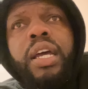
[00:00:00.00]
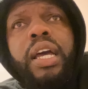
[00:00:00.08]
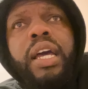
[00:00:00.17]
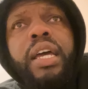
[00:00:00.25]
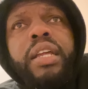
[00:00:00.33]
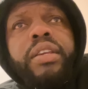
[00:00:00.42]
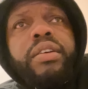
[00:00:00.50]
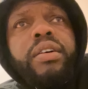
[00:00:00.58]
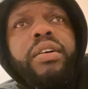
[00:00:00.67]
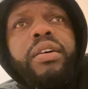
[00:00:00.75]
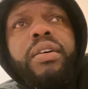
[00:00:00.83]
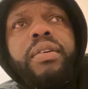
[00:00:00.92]
and
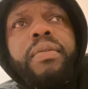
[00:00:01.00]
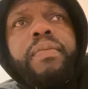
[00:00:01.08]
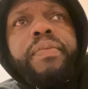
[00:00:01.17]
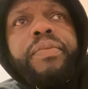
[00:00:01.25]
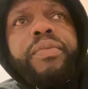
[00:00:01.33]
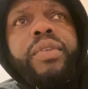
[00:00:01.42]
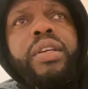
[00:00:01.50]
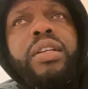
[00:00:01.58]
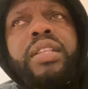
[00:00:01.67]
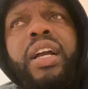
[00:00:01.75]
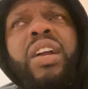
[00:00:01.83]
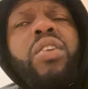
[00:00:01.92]
um,
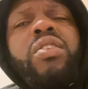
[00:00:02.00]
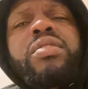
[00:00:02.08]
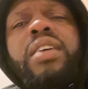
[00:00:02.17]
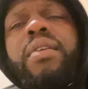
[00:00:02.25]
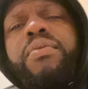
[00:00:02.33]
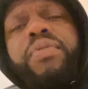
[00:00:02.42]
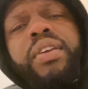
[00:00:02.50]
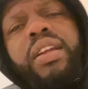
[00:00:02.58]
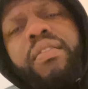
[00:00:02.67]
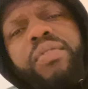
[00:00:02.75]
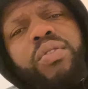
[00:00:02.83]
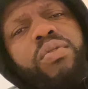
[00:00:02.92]
he's like a long time friend
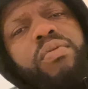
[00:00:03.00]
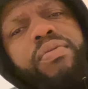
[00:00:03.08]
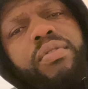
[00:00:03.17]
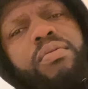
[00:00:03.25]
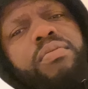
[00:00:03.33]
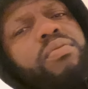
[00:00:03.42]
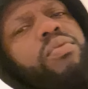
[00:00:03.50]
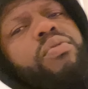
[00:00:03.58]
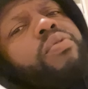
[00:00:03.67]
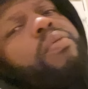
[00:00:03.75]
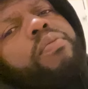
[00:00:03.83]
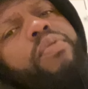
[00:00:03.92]
I've known from
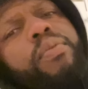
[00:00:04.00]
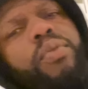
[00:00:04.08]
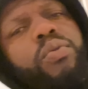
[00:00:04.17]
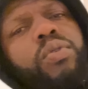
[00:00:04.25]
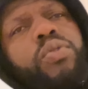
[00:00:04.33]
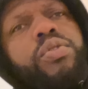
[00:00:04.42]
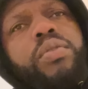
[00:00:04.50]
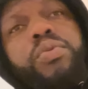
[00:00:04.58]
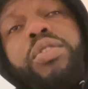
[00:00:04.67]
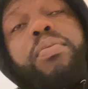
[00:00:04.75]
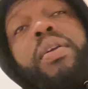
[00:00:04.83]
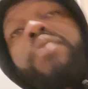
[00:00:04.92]
from from the road. We
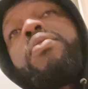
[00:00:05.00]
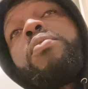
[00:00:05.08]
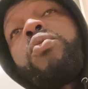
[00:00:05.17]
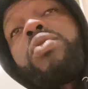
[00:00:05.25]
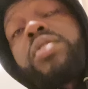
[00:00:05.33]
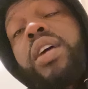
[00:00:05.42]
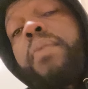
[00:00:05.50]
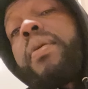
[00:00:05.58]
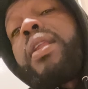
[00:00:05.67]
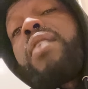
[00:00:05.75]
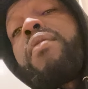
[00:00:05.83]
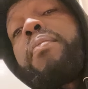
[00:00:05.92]
used to play football all the time.
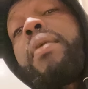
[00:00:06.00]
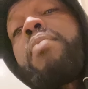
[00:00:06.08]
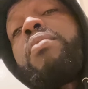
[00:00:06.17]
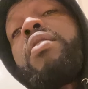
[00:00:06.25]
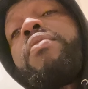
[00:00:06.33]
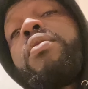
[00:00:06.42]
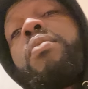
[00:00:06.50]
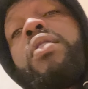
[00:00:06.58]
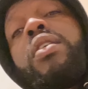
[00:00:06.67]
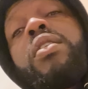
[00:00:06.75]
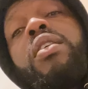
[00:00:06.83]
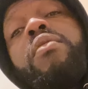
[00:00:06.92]
Another bad boy
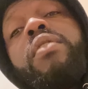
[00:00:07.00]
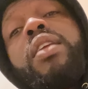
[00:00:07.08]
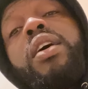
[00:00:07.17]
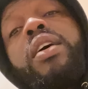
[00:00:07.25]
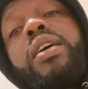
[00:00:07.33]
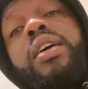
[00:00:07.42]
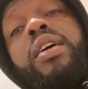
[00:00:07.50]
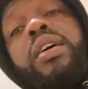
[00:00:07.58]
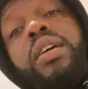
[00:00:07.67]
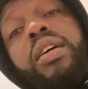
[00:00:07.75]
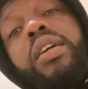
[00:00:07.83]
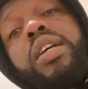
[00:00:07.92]
footballer, I can't even lie.
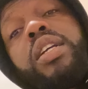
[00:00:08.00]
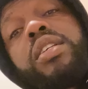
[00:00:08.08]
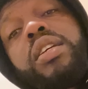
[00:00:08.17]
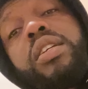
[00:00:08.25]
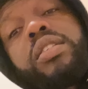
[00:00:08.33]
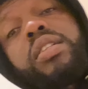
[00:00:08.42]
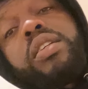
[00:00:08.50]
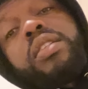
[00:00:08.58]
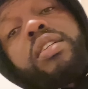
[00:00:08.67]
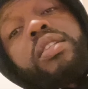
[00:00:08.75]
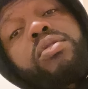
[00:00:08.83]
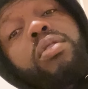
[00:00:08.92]
He, he,
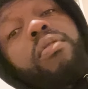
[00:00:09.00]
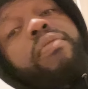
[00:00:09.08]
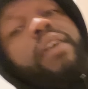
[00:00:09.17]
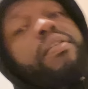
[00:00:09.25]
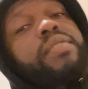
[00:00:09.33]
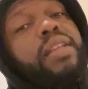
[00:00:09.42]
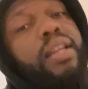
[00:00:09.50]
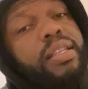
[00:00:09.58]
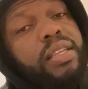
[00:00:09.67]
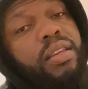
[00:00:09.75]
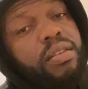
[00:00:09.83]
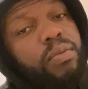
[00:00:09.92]
he's top five
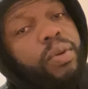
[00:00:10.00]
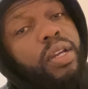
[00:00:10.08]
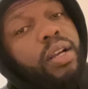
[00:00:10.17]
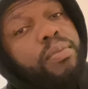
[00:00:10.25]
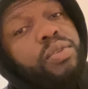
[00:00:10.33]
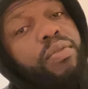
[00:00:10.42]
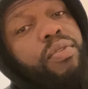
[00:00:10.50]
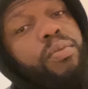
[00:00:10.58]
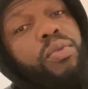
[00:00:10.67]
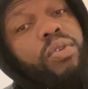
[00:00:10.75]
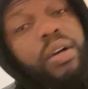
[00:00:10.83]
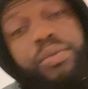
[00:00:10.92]
selected when it comes to
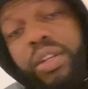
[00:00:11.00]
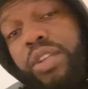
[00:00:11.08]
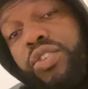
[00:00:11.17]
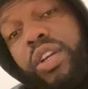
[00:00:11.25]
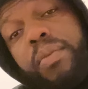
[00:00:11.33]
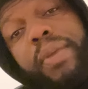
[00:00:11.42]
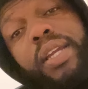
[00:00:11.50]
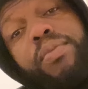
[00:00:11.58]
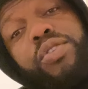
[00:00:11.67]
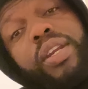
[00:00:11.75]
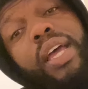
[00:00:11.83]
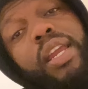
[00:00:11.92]
football. I'm trying to join, make him
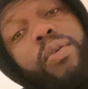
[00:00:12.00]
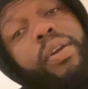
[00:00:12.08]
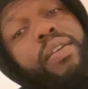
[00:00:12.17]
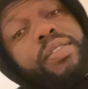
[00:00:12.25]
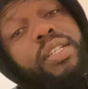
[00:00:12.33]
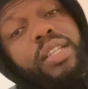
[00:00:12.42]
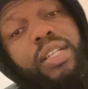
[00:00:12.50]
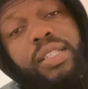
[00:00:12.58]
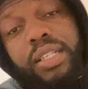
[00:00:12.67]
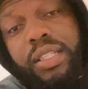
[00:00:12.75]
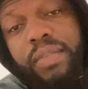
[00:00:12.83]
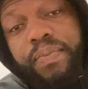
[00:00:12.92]
join Hackney Wick FC next
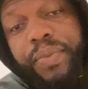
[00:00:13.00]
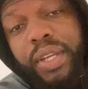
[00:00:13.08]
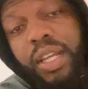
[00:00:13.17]
season,